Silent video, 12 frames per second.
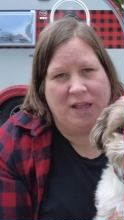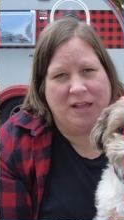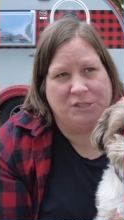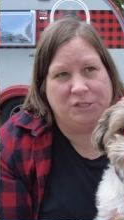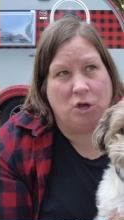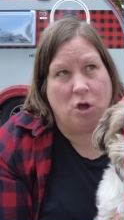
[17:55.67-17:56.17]

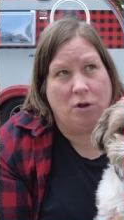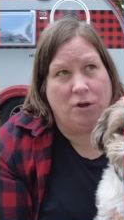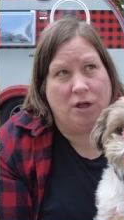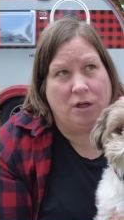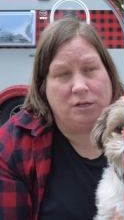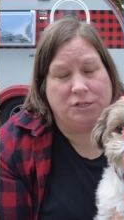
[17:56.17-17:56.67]
It's called
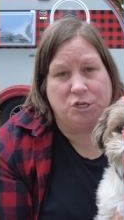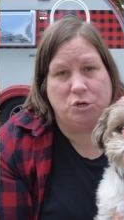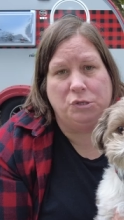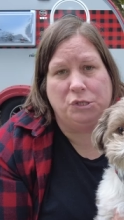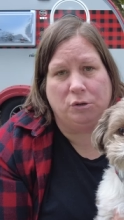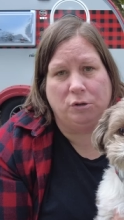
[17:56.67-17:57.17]
a
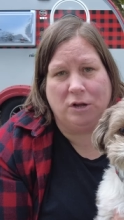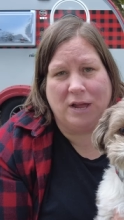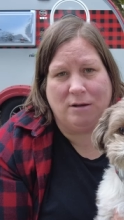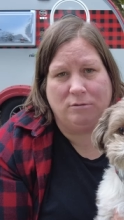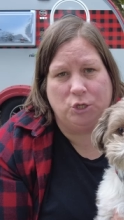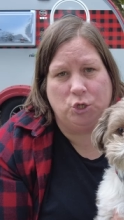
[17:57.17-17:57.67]
Snoozer
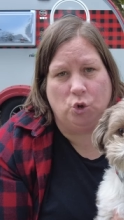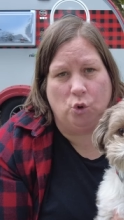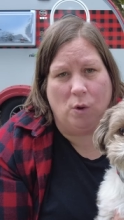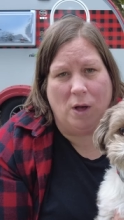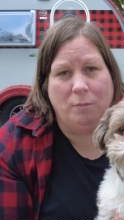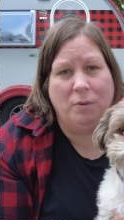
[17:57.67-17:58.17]
Lookout
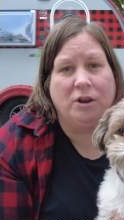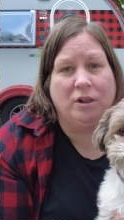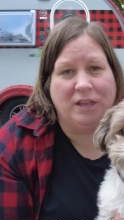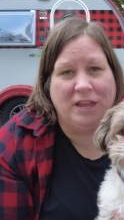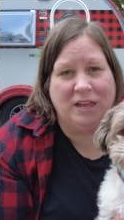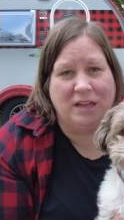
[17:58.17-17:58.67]
2. I'll put a
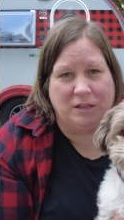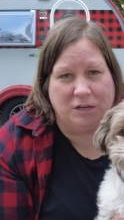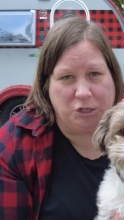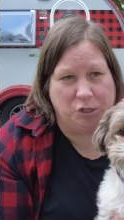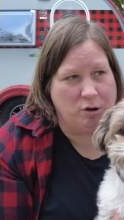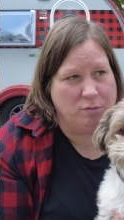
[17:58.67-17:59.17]
link in the
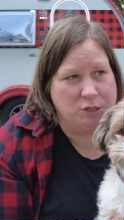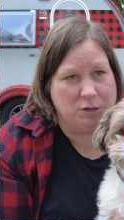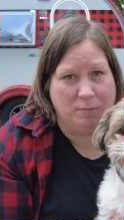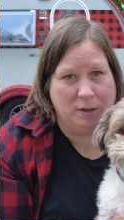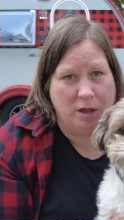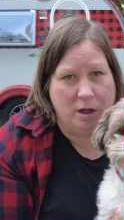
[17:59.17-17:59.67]

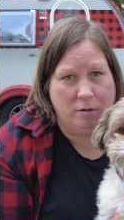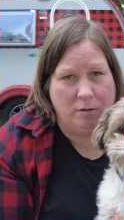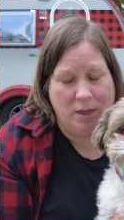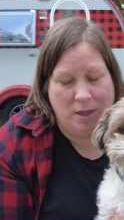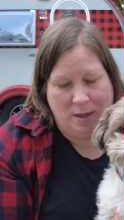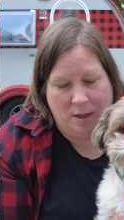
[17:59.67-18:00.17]
description
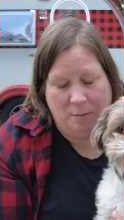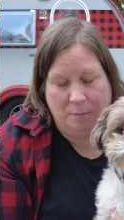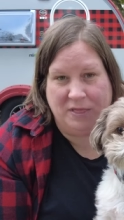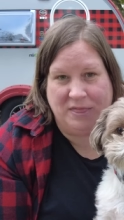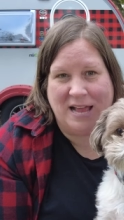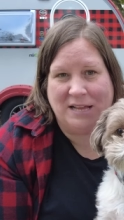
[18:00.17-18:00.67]
below.
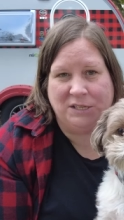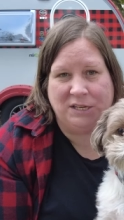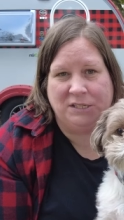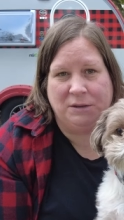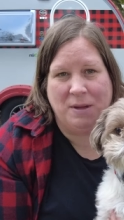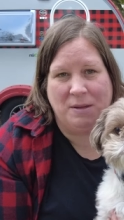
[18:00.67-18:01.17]
But that
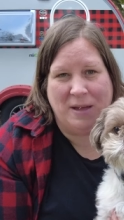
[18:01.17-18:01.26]
sits on my